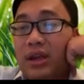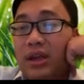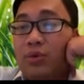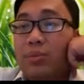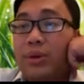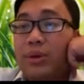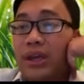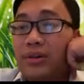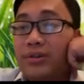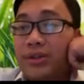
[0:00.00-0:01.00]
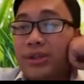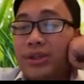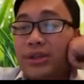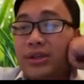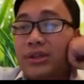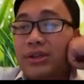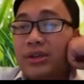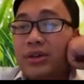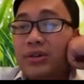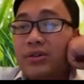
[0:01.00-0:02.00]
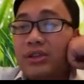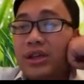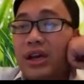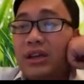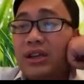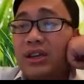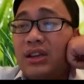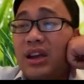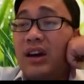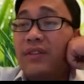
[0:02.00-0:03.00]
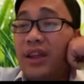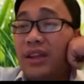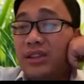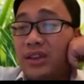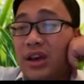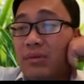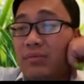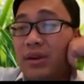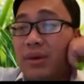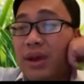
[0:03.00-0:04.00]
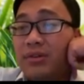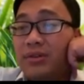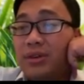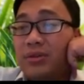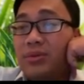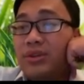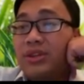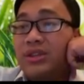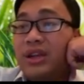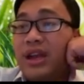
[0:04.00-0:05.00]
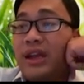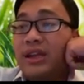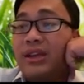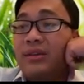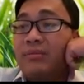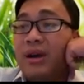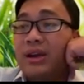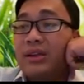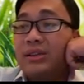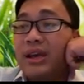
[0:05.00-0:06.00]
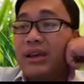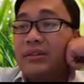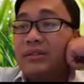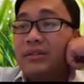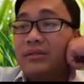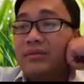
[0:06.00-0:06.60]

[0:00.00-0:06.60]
it will be equals to cosine of its complementary, which is 90 minus x.